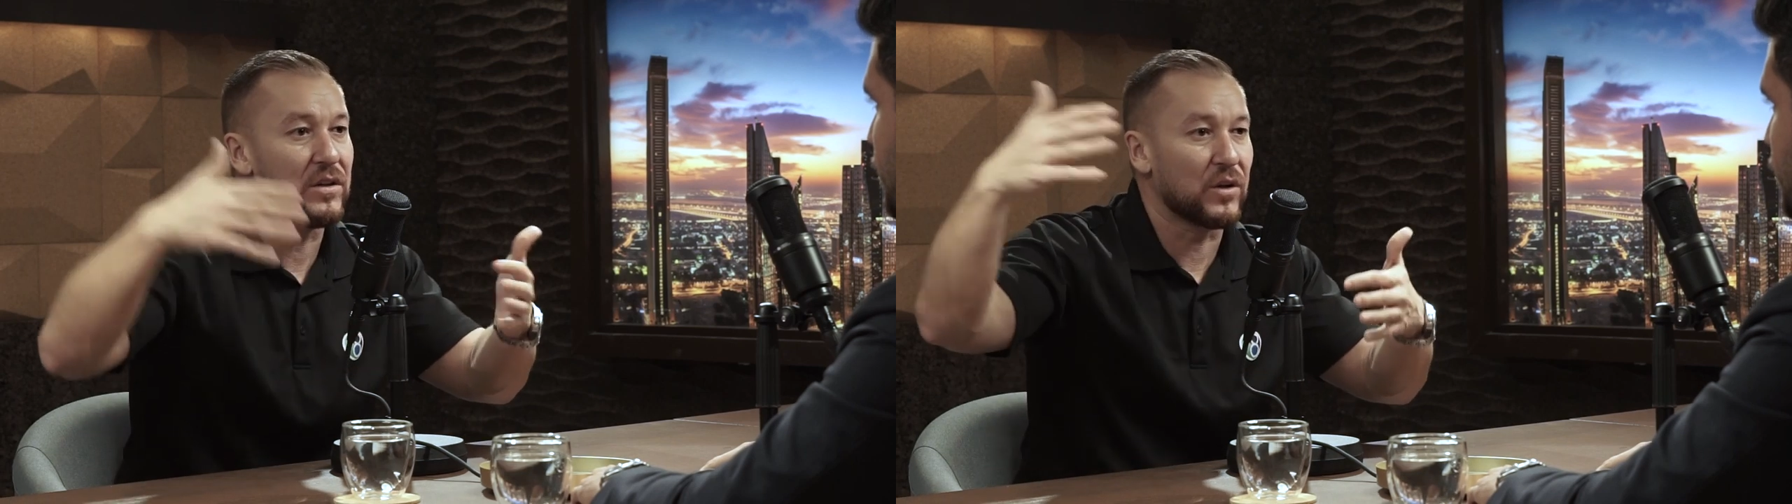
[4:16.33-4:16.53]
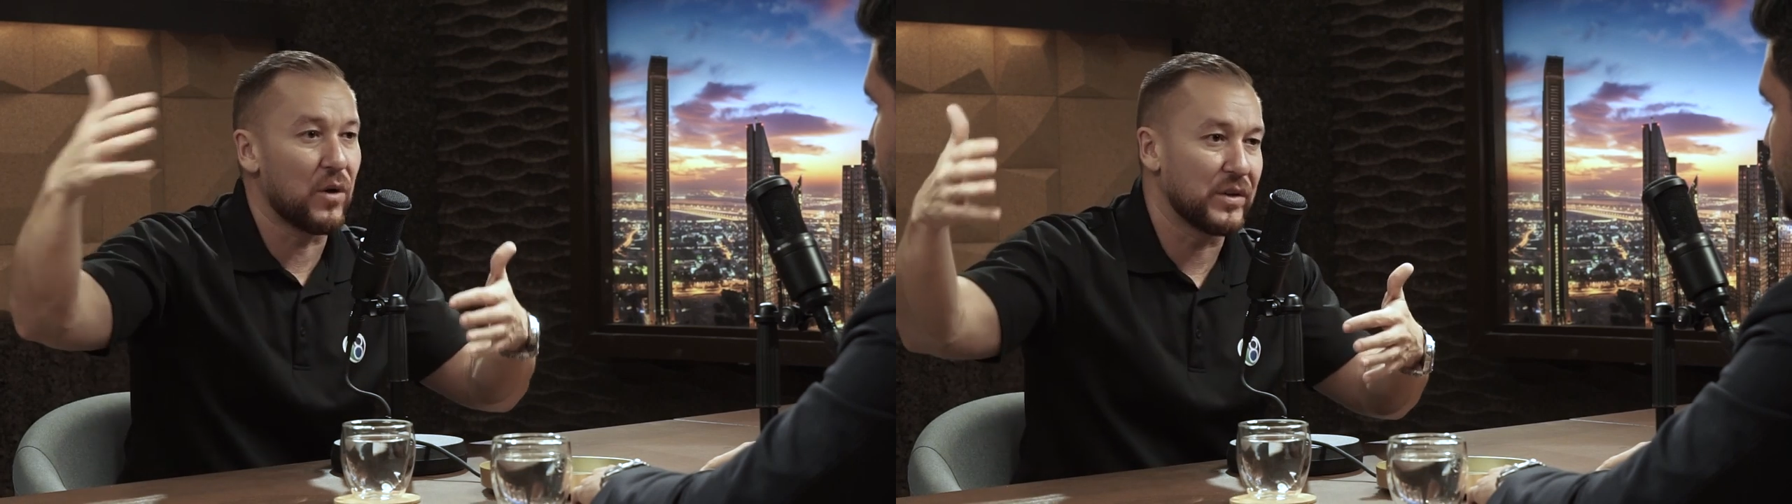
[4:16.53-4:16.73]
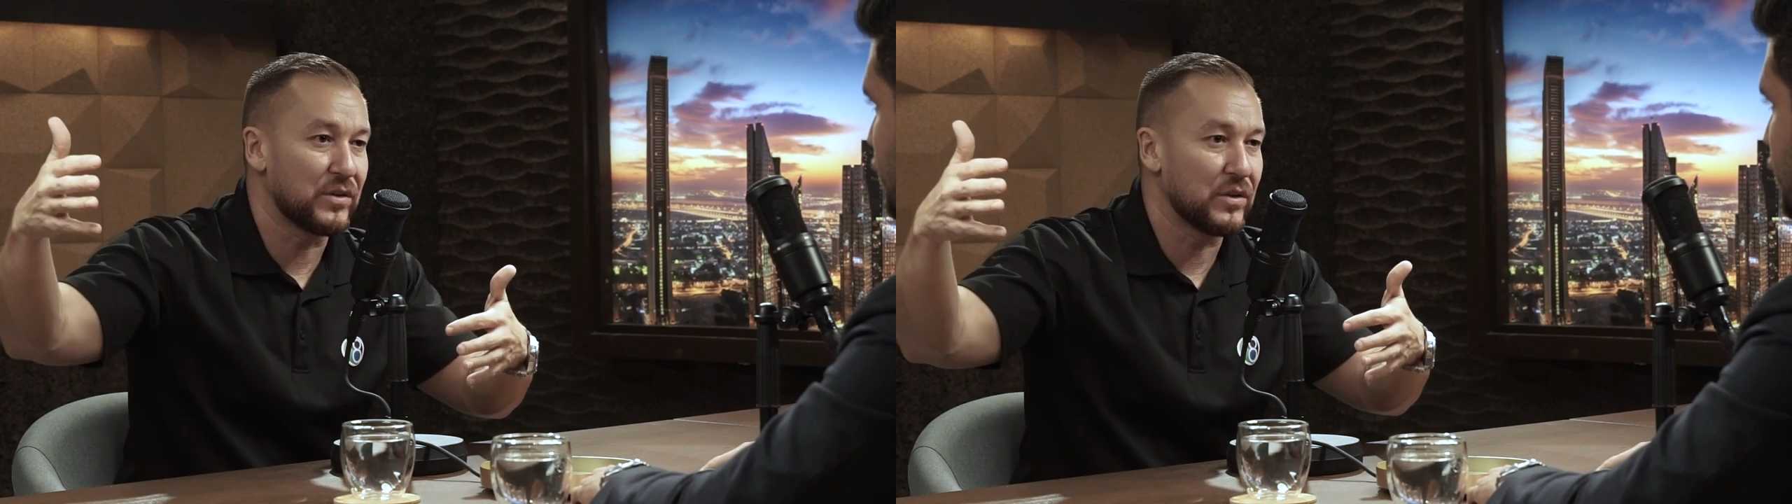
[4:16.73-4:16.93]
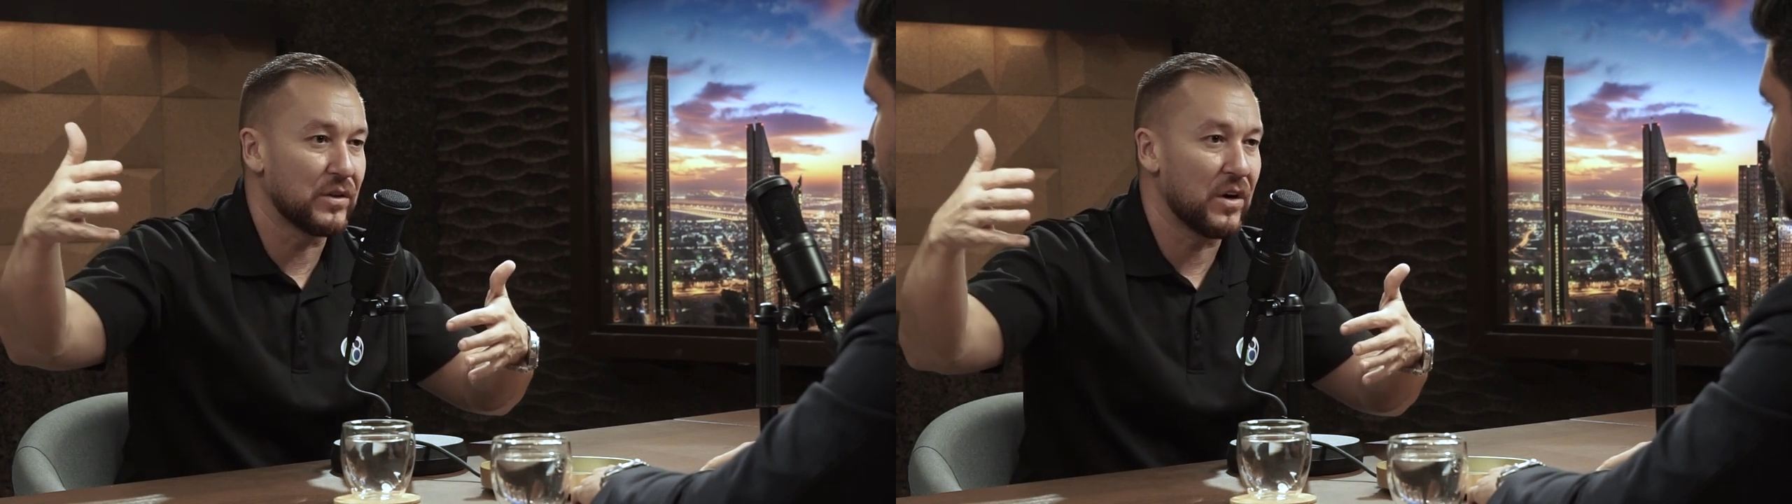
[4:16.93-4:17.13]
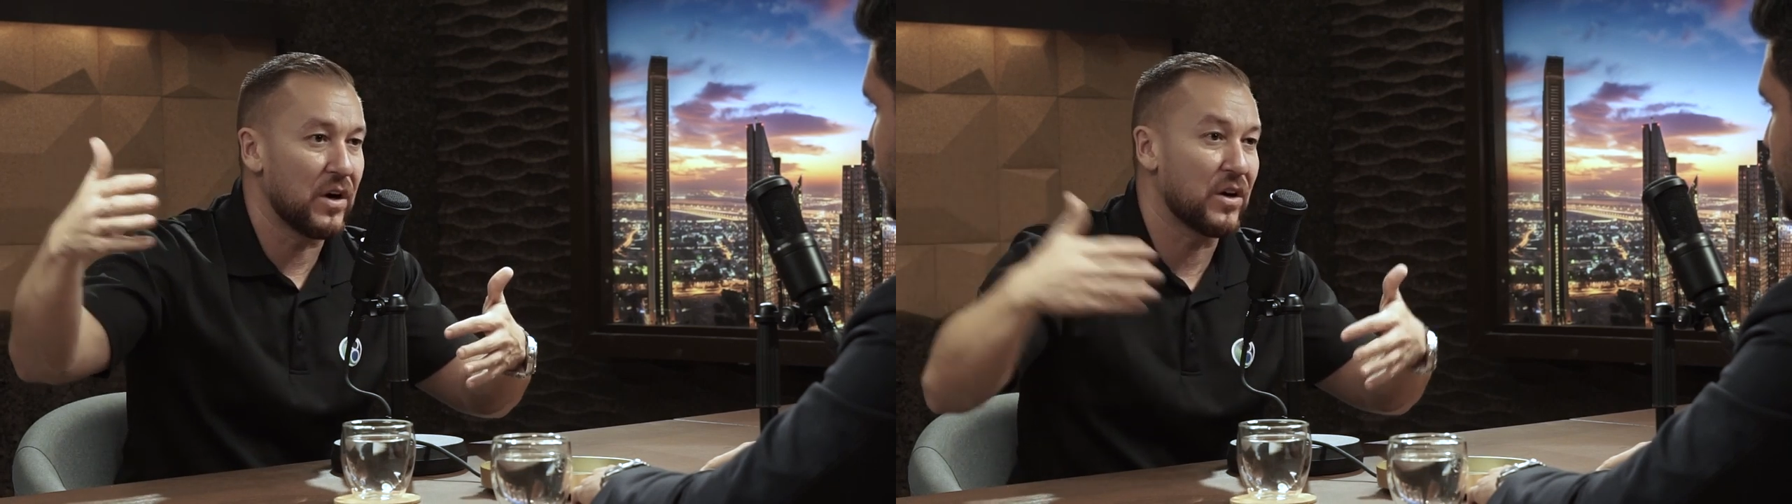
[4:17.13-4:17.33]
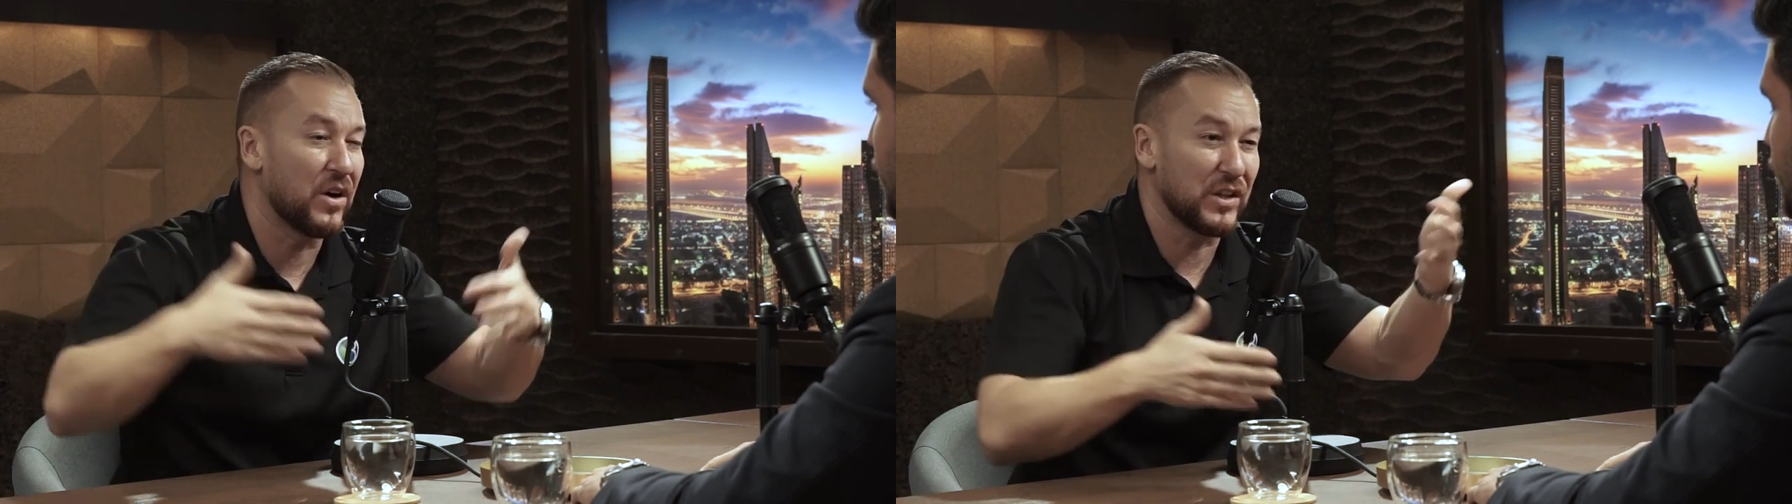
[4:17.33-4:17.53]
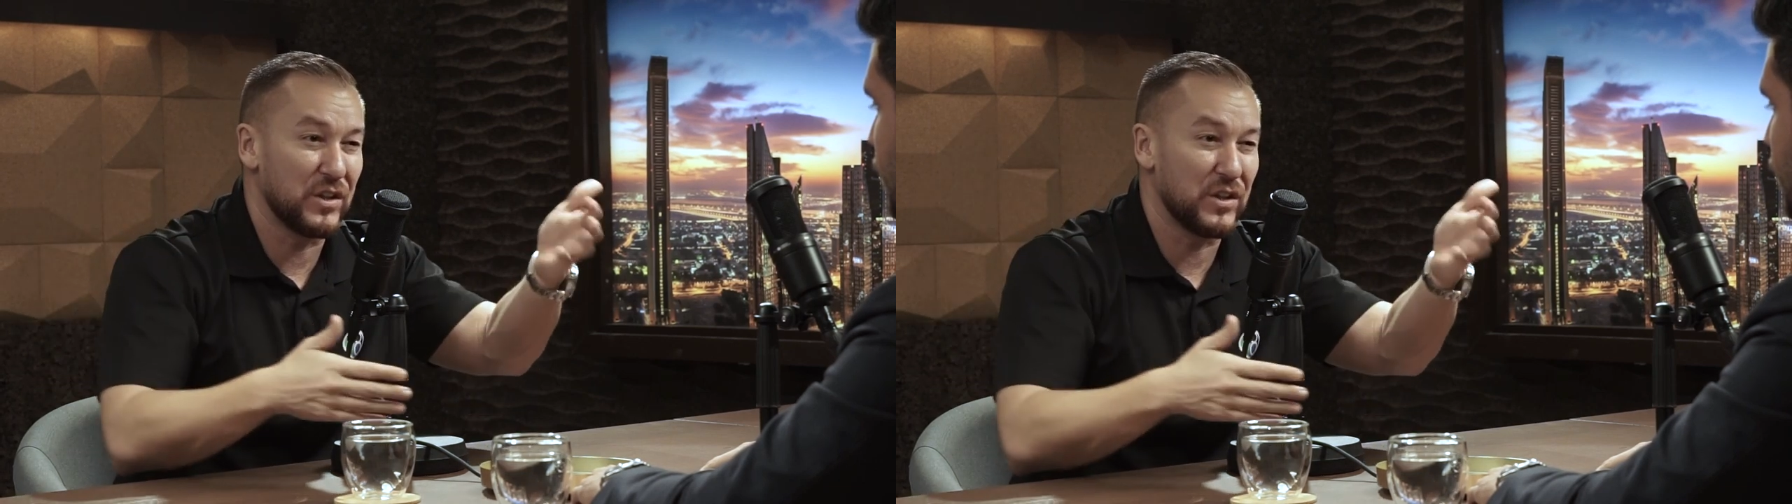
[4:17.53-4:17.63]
you're going to Hong Kong,